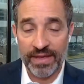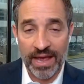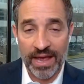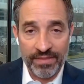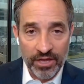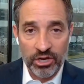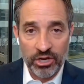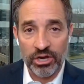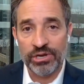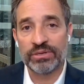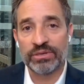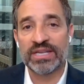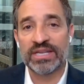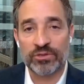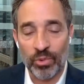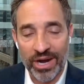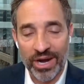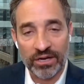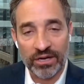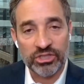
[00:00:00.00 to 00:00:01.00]
And the good news
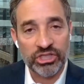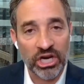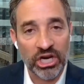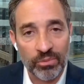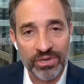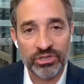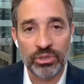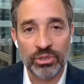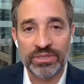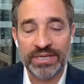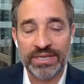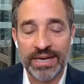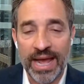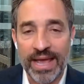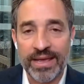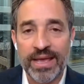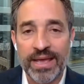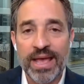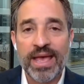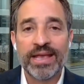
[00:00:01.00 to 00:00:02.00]
is what I'll share with you
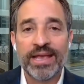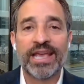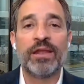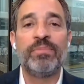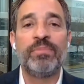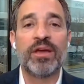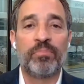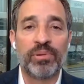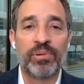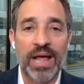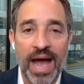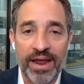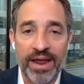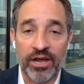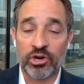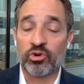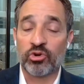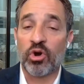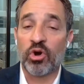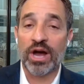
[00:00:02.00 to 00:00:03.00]
today can be
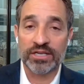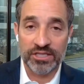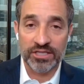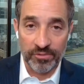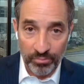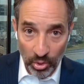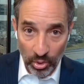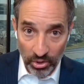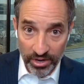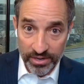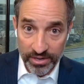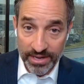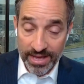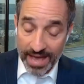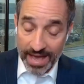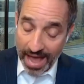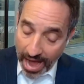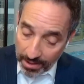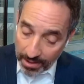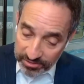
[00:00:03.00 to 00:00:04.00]
applied across the board,
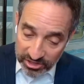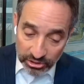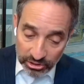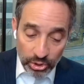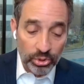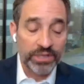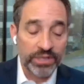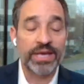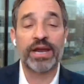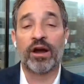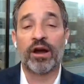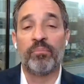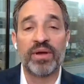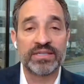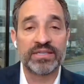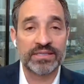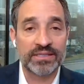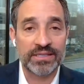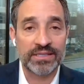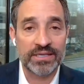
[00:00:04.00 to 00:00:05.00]
absolutely in our
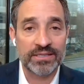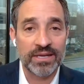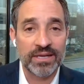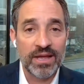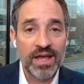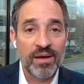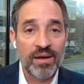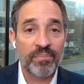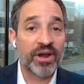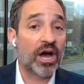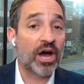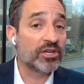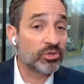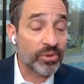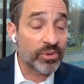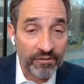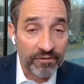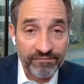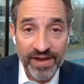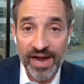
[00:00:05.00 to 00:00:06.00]
businesses, but
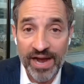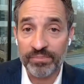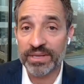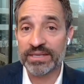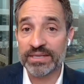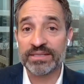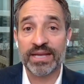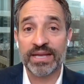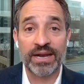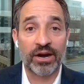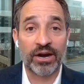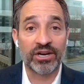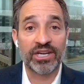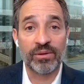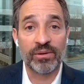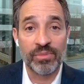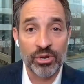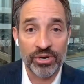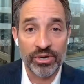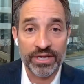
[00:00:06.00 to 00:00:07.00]
also in our families and our
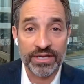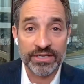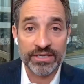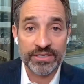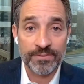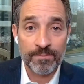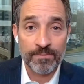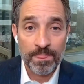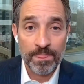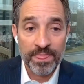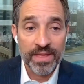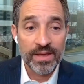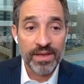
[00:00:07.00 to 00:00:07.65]
communities.